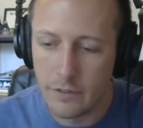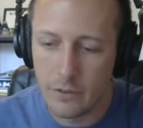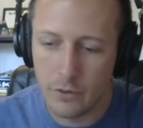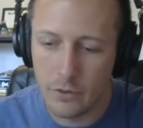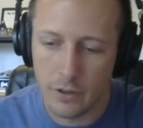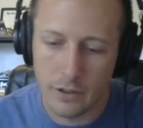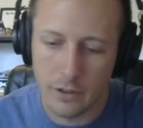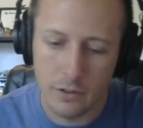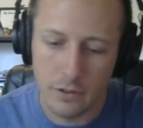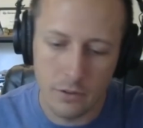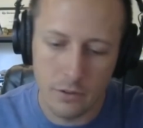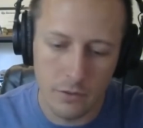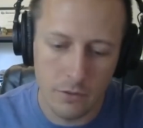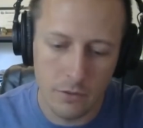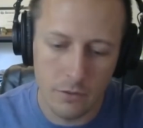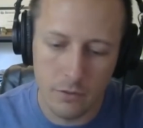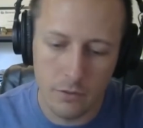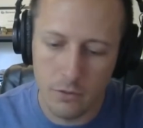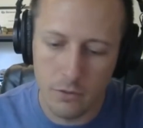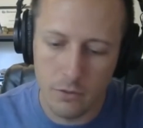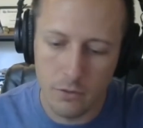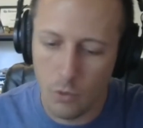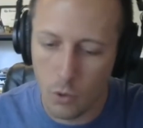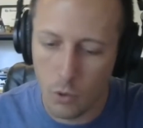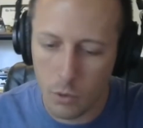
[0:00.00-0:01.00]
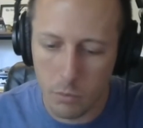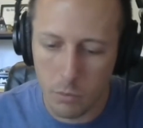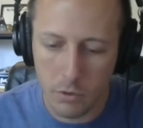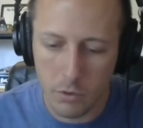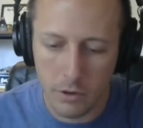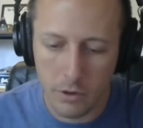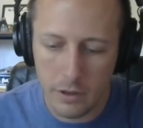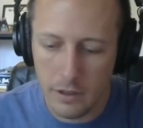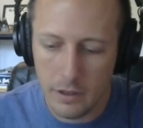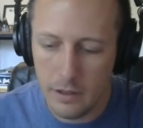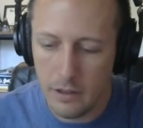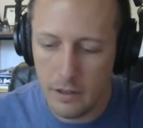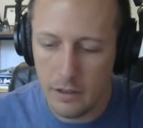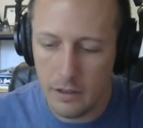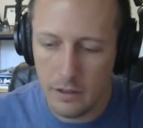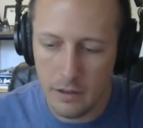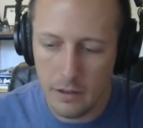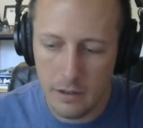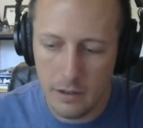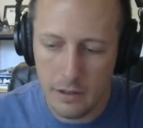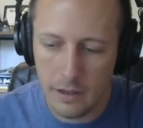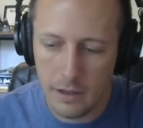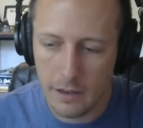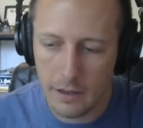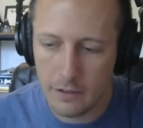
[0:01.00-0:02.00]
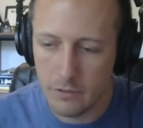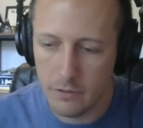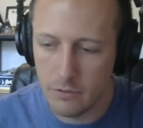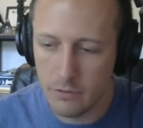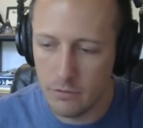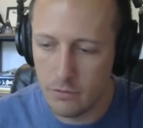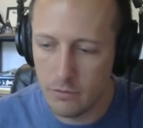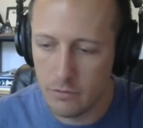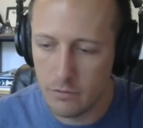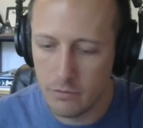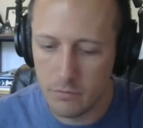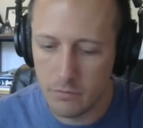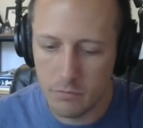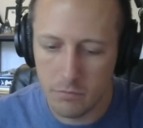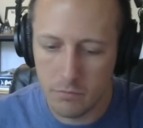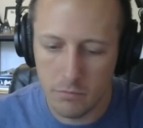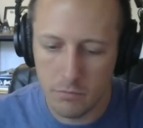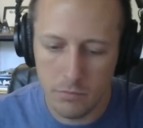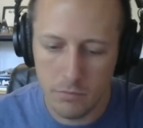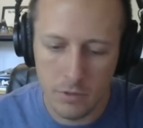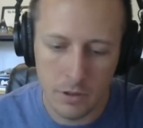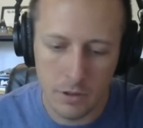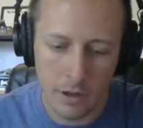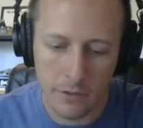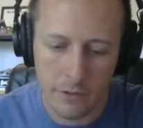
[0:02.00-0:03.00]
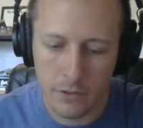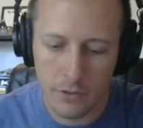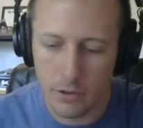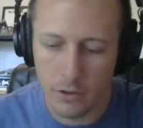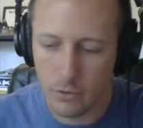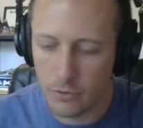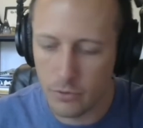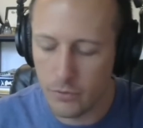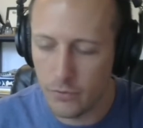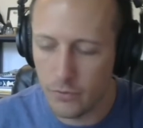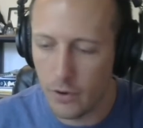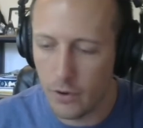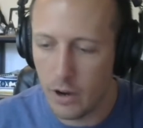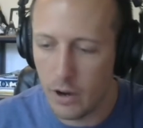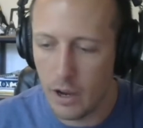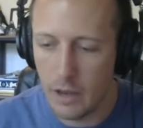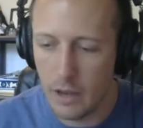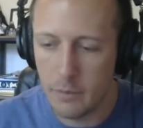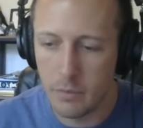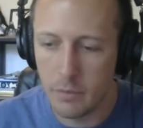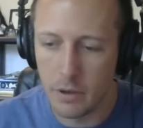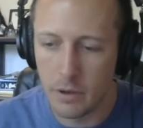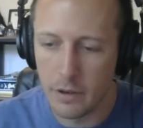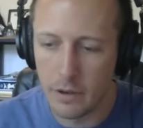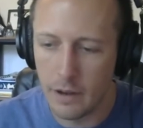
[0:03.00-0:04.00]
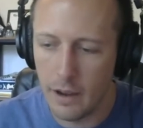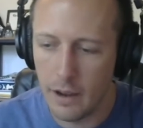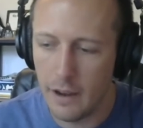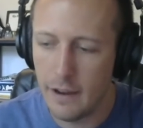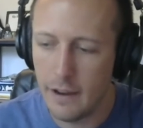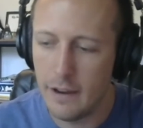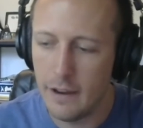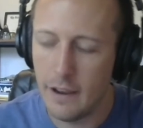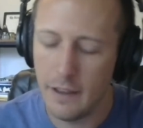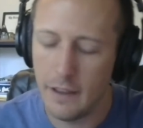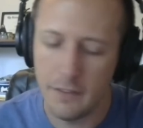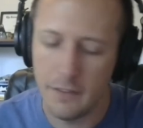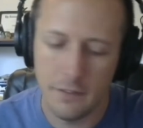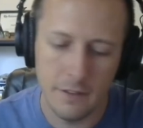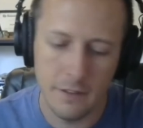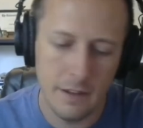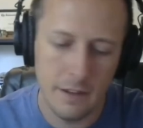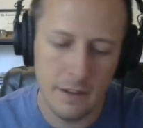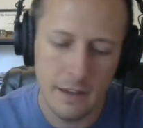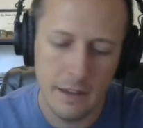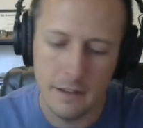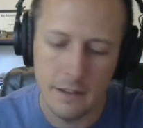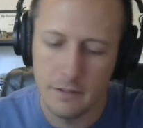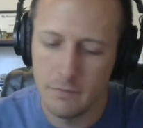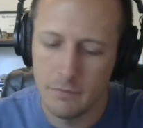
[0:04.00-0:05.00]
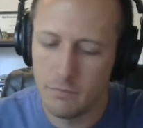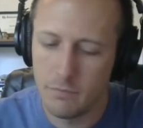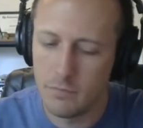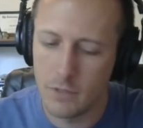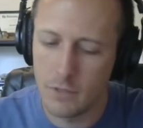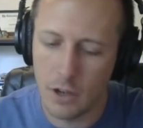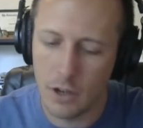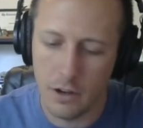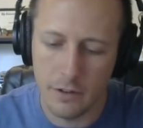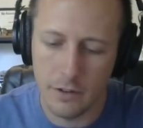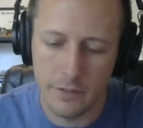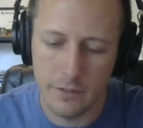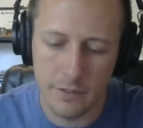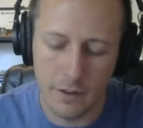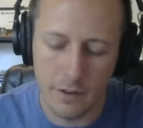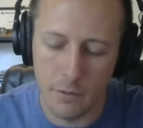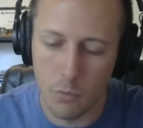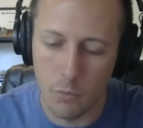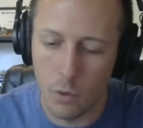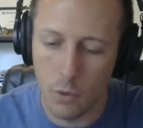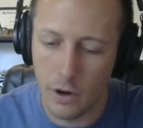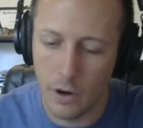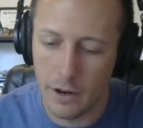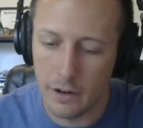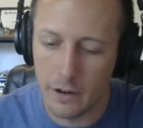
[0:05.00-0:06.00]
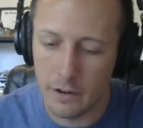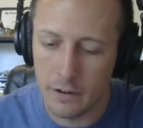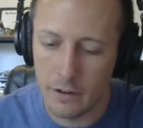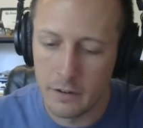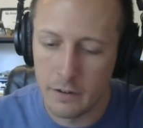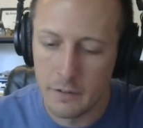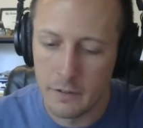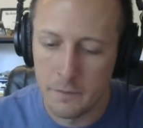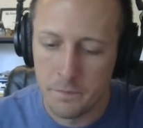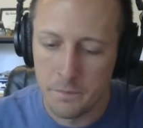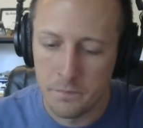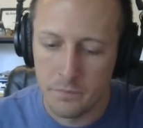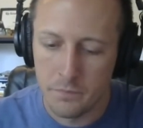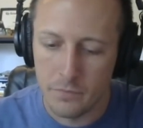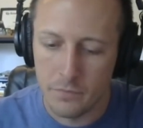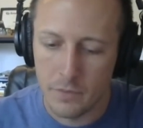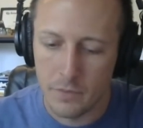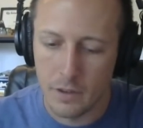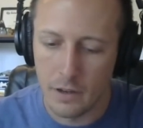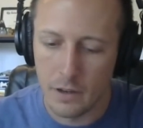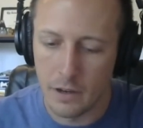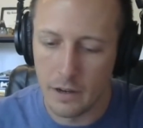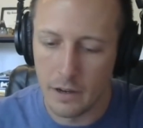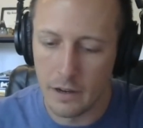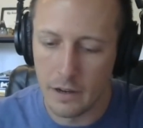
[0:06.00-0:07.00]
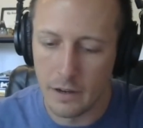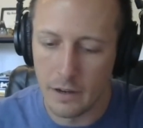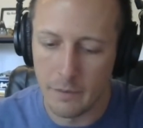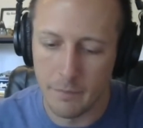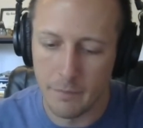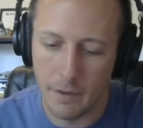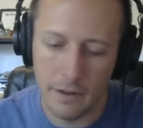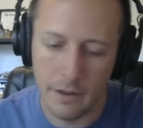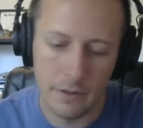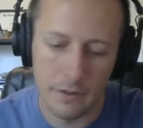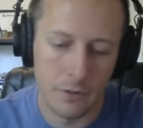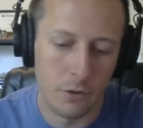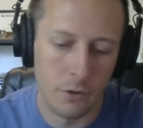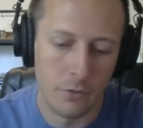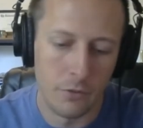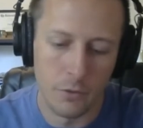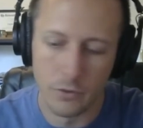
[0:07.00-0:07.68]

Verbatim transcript: It was like normally he he had I mean everything was fine, but I, I he had gone somewhere. Um, I don't know